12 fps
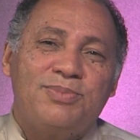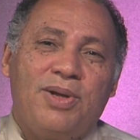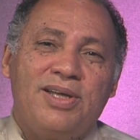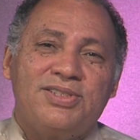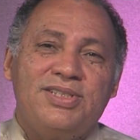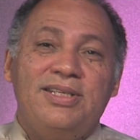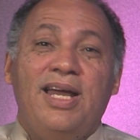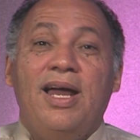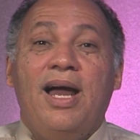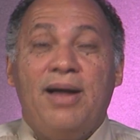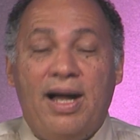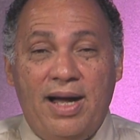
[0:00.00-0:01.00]
Boston,
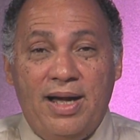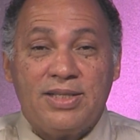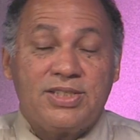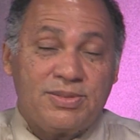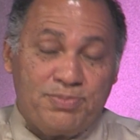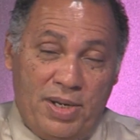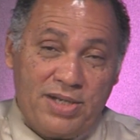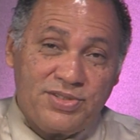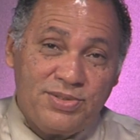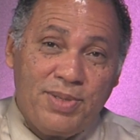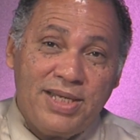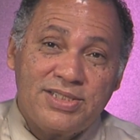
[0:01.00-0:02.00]

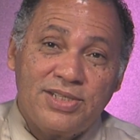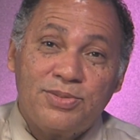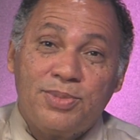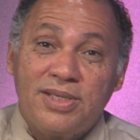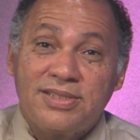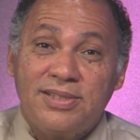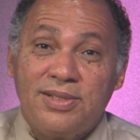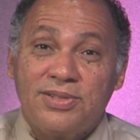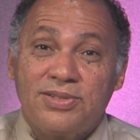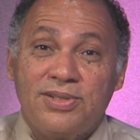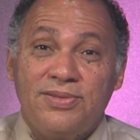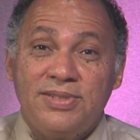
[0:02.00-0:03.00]
sponsored by Central Boston Elder
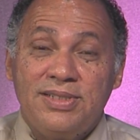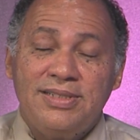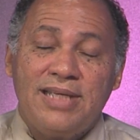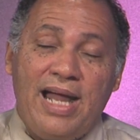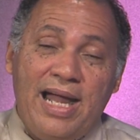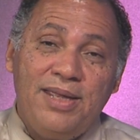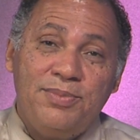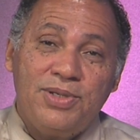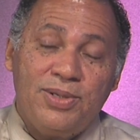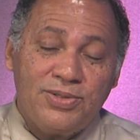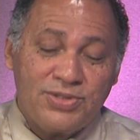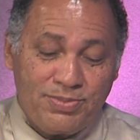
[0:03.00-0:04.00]
Services. I am your
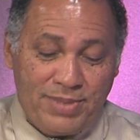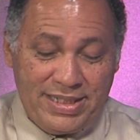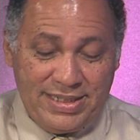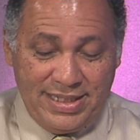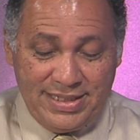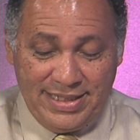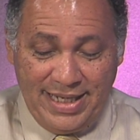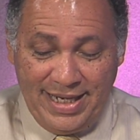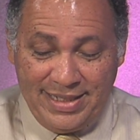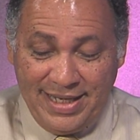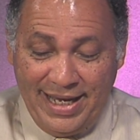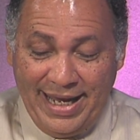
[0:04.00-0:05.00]
host, Mike
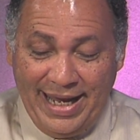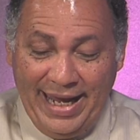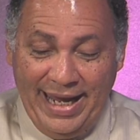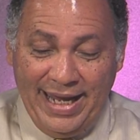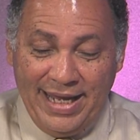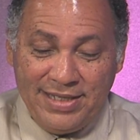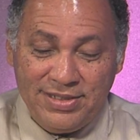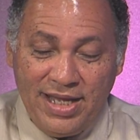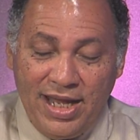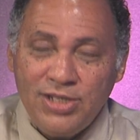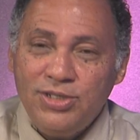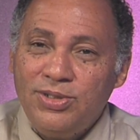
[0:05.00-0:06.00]
Kincaid. And,
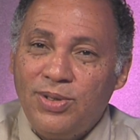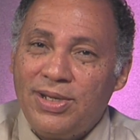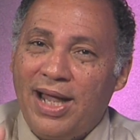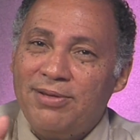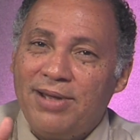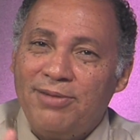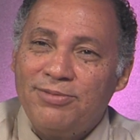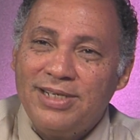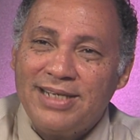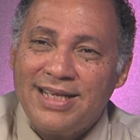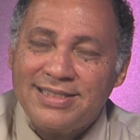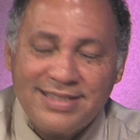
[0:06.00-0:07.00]
you know, I
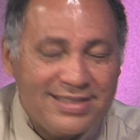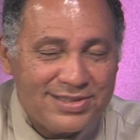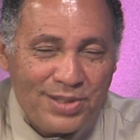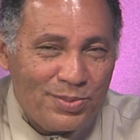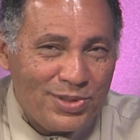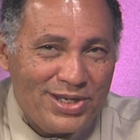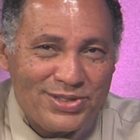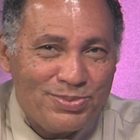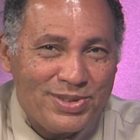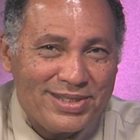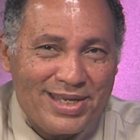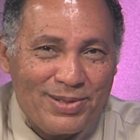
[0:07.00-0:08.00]
realize this summer has
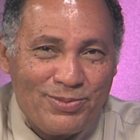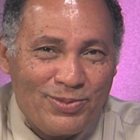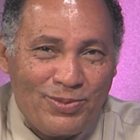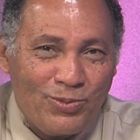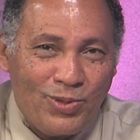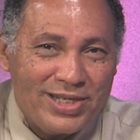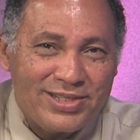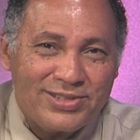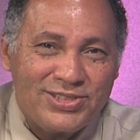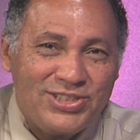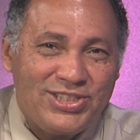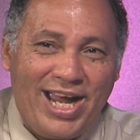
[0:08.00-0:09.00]
been like
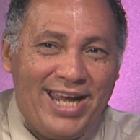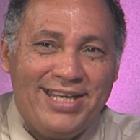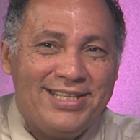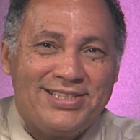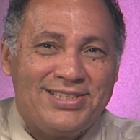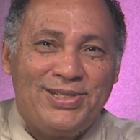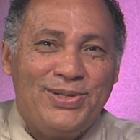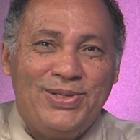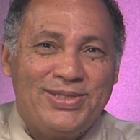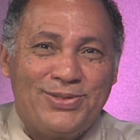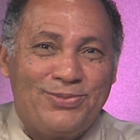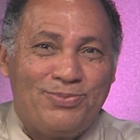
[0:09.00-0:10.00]
one giant
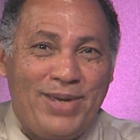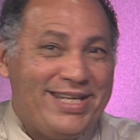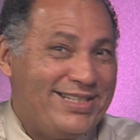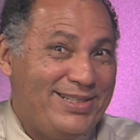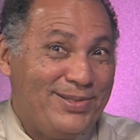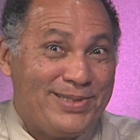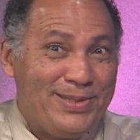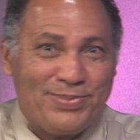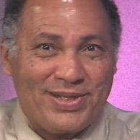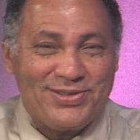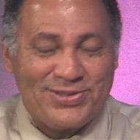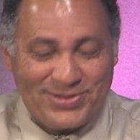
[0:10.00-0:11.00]
series of Mike's guilty
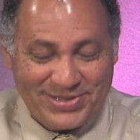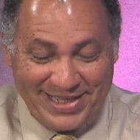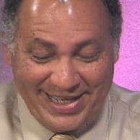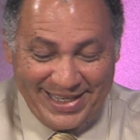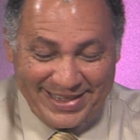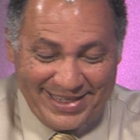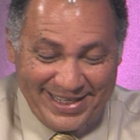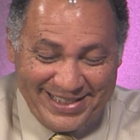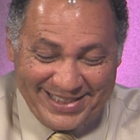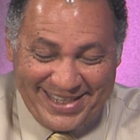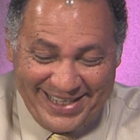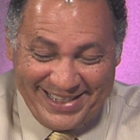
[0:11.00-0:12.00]
pleasures,
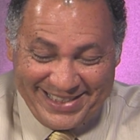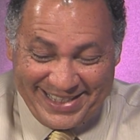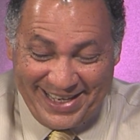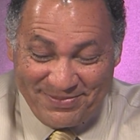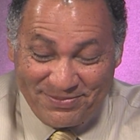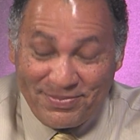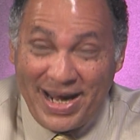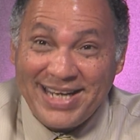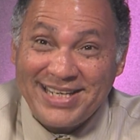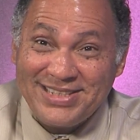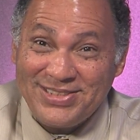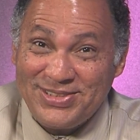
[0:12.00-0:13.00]
things that
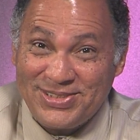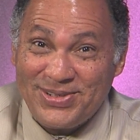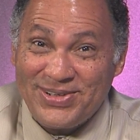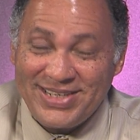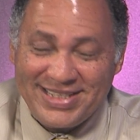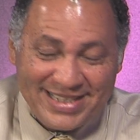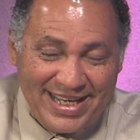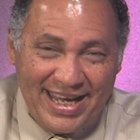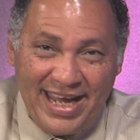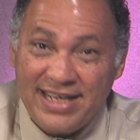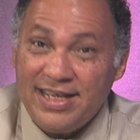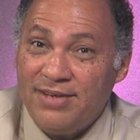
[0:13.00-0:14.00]
Mike enjoys.
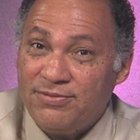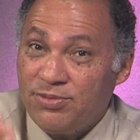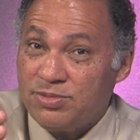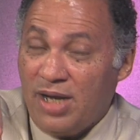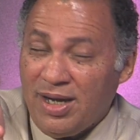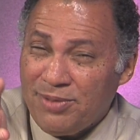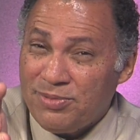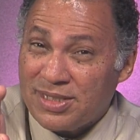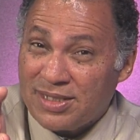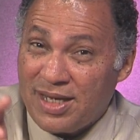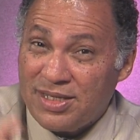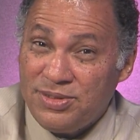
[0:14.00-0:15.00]
And from talking with a
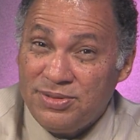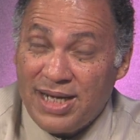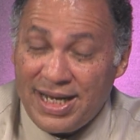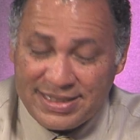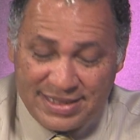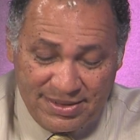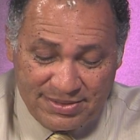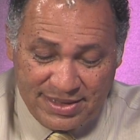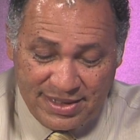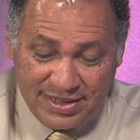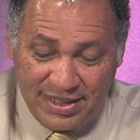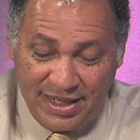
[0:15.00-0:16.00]
lot of you guys out
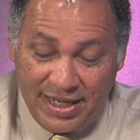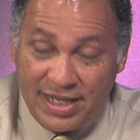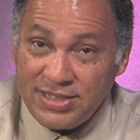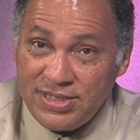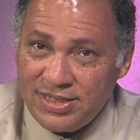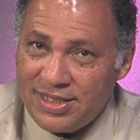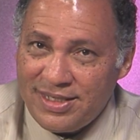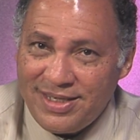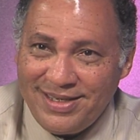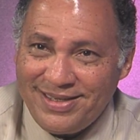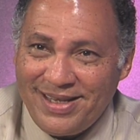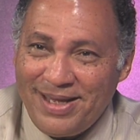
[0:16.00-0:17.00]
there,
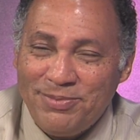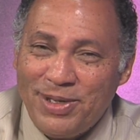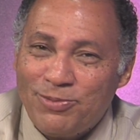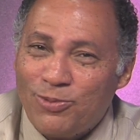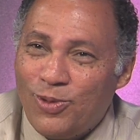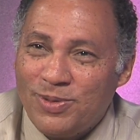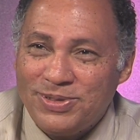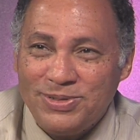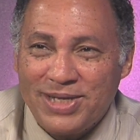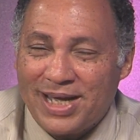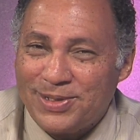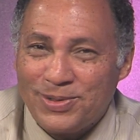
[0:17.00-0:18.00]
you
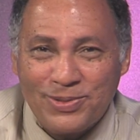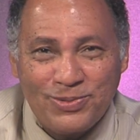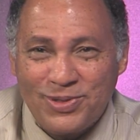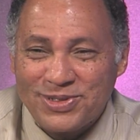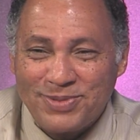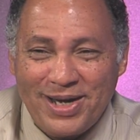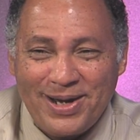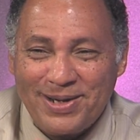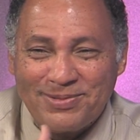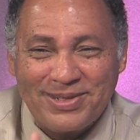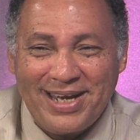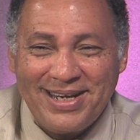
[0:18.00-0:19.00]
got to know, it warms my
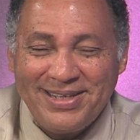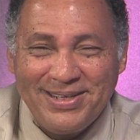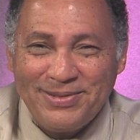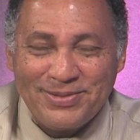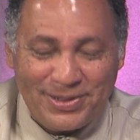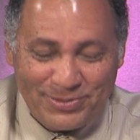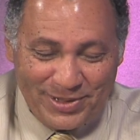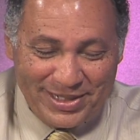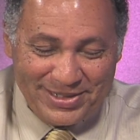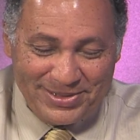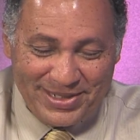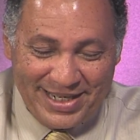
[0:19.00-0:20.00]
heart when I run
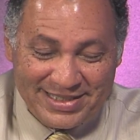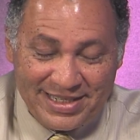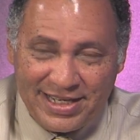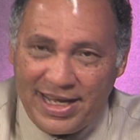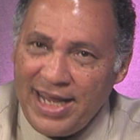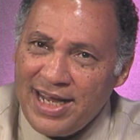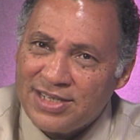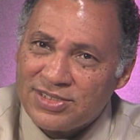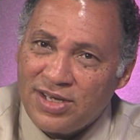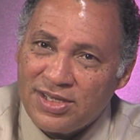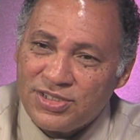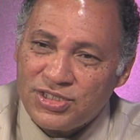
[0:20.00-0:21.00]
into you guys and I go, hey, I saw the